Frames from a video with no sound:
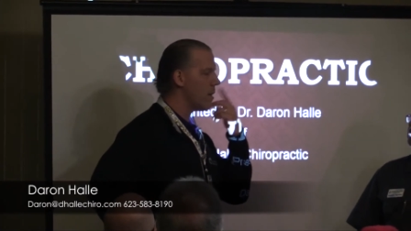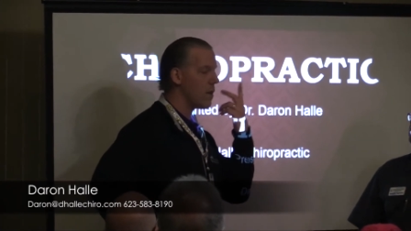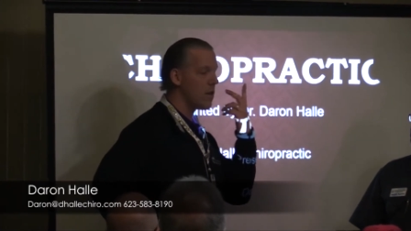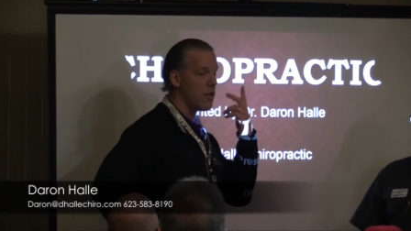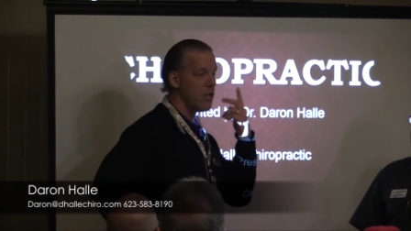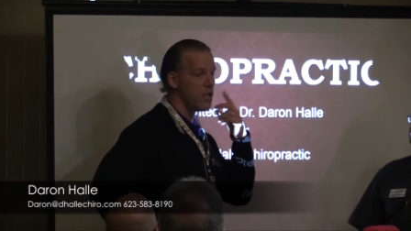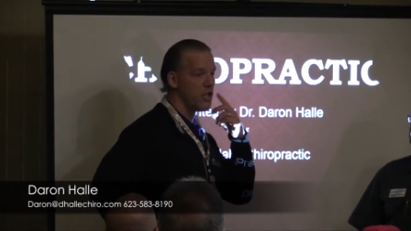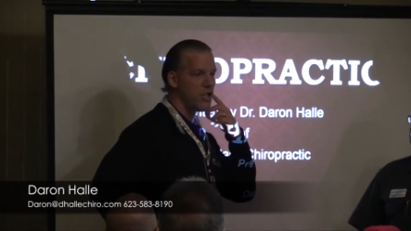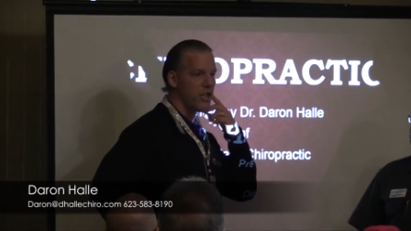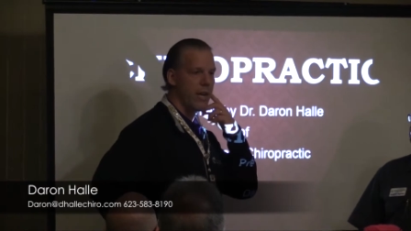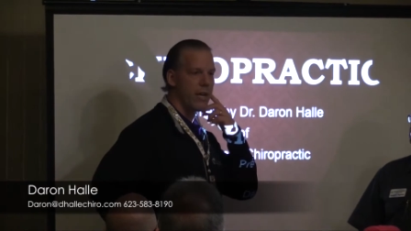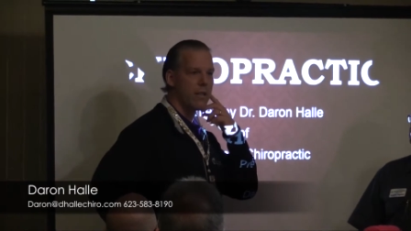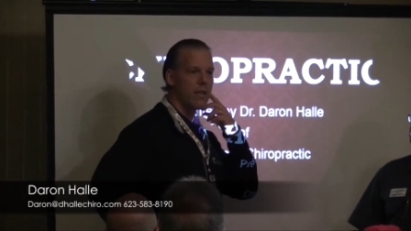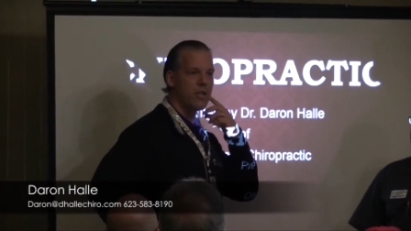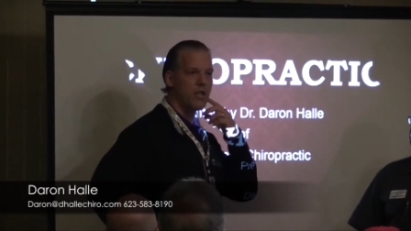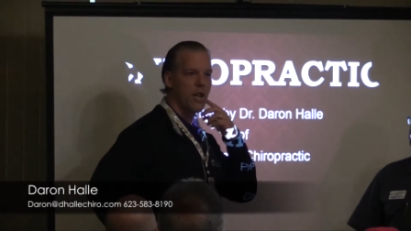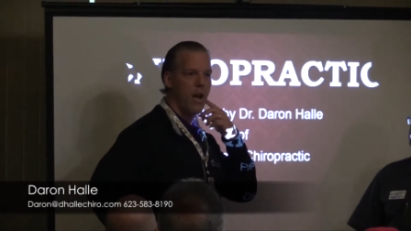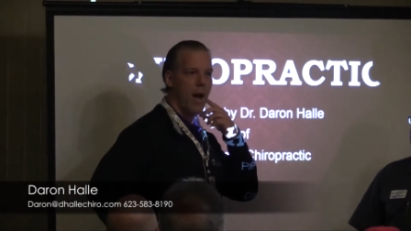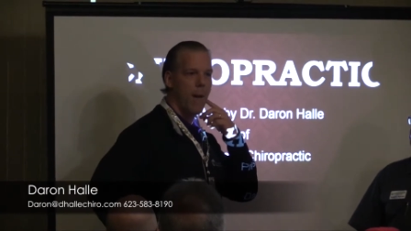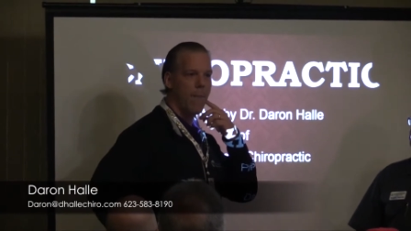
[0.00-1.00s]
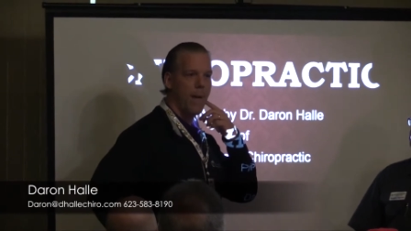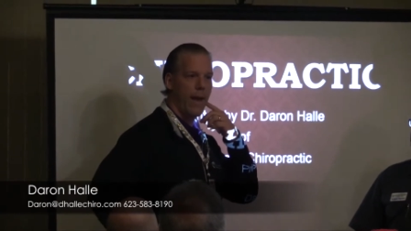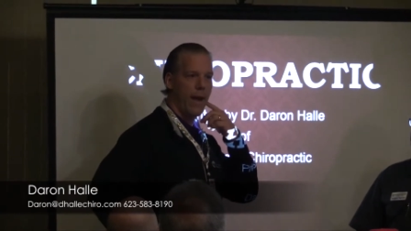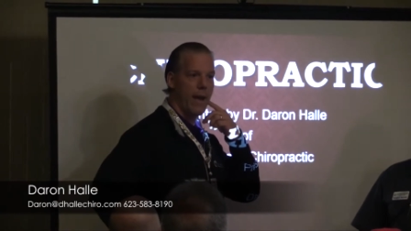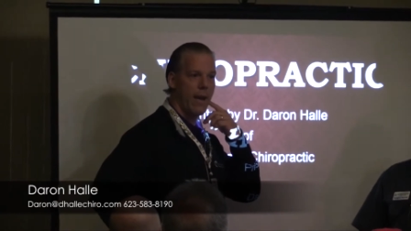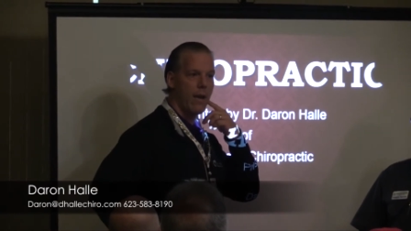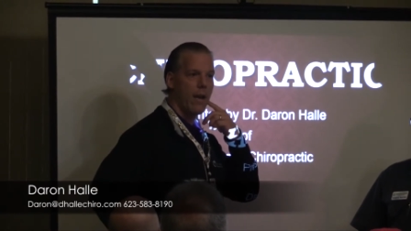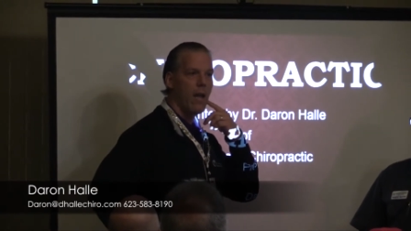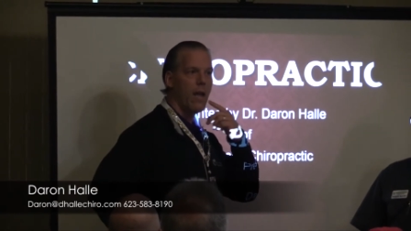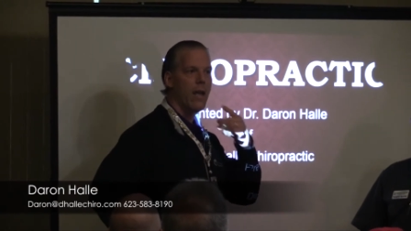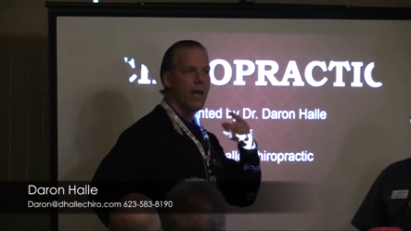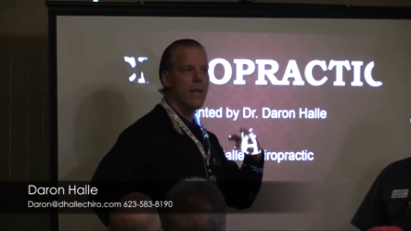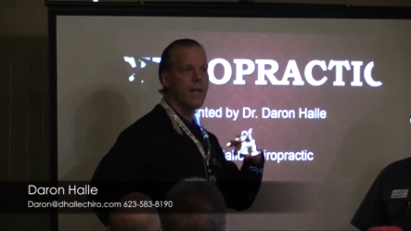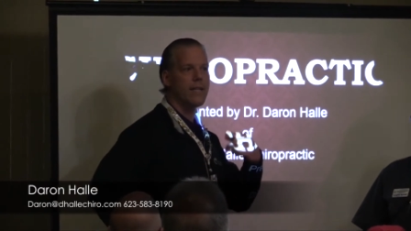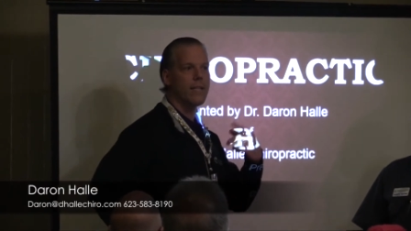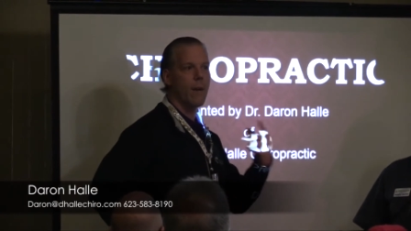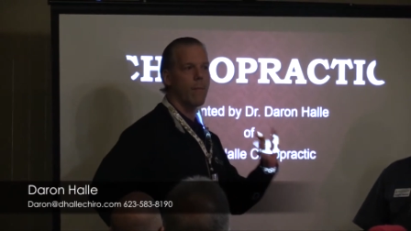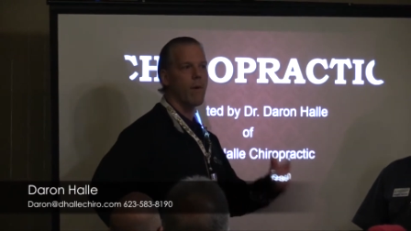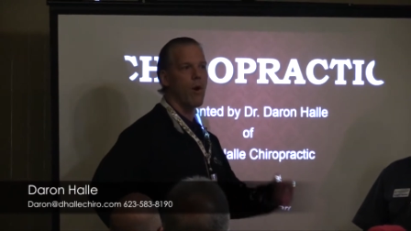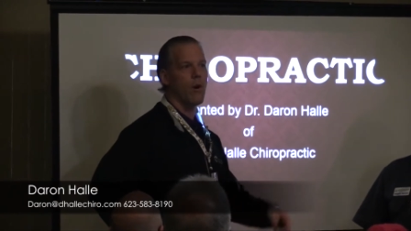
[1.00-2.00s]
Couldn't shake the jaw pain,
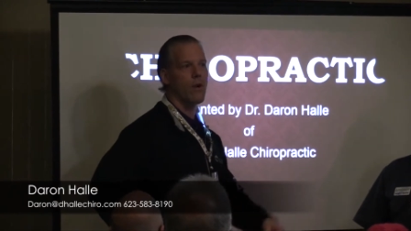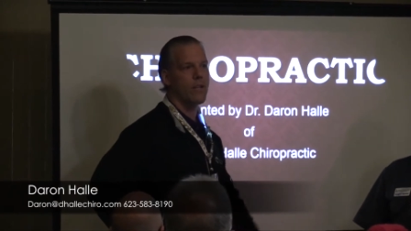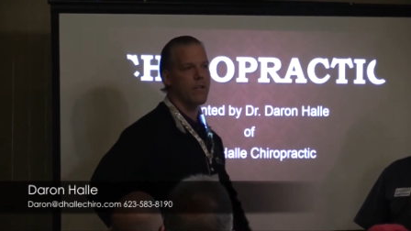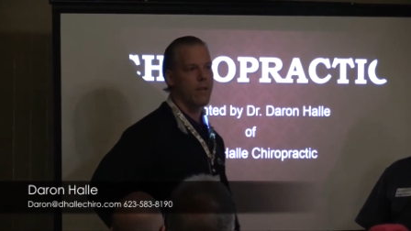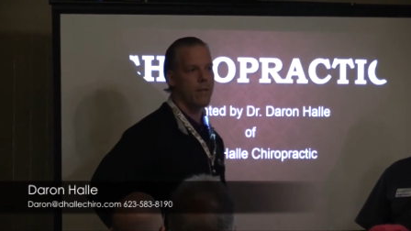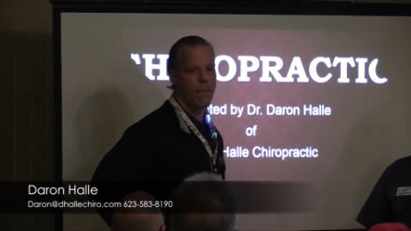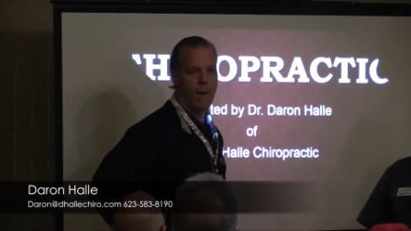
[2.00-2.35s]
ends up going to the